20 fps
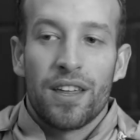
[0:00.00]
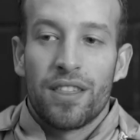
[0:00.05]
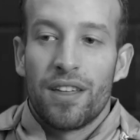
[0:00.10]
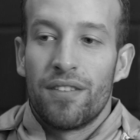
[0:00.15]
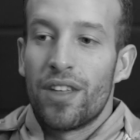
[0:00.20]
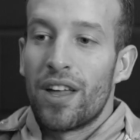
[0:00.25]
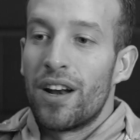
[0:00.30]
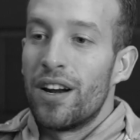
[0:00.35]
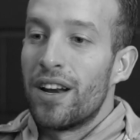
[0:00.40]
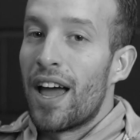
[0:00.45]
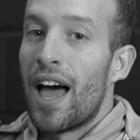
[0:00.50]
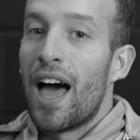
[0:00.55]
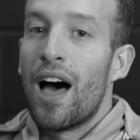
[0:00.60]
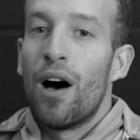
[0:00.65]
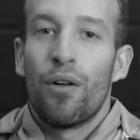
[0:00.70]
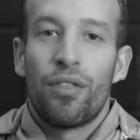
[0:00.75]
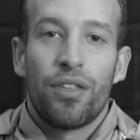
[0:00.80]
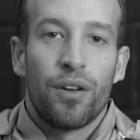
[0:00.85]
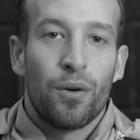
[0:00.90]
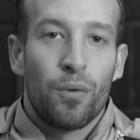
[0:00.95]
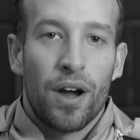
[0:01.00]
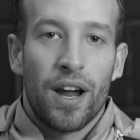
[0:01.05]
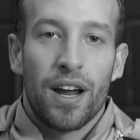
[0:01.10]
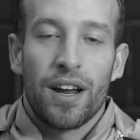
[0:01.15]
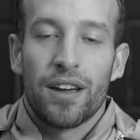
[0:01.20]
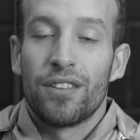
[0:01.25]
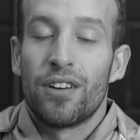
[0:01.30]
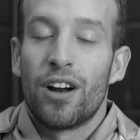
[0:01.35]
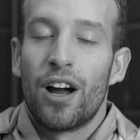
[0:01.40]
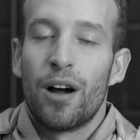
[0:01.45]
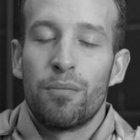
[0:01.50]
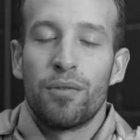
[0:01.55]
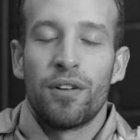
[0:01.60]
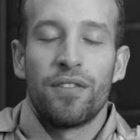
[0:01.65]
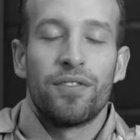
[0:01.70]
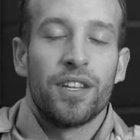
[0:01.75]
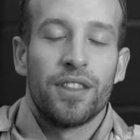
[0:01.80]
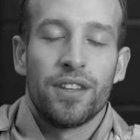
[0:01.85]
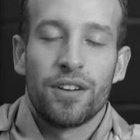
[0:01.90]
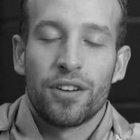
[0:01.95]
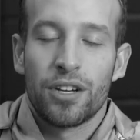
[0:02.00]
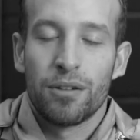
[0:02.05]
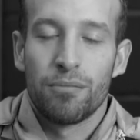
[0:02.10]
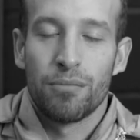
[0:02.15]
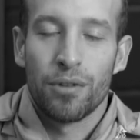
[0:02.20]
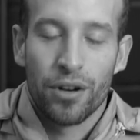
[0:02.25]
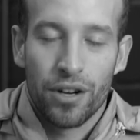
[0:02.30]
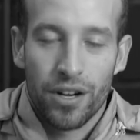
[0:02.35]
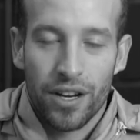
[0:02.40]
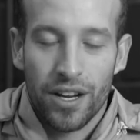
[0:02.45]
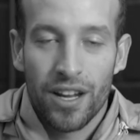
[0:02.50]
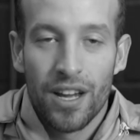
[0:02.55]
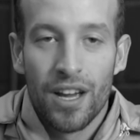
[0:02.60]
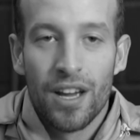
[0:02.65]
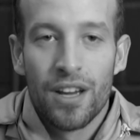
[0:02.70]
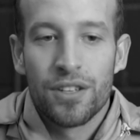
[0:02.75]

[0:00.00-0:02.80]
They've done it in a healthy way, and they're uplifting their community.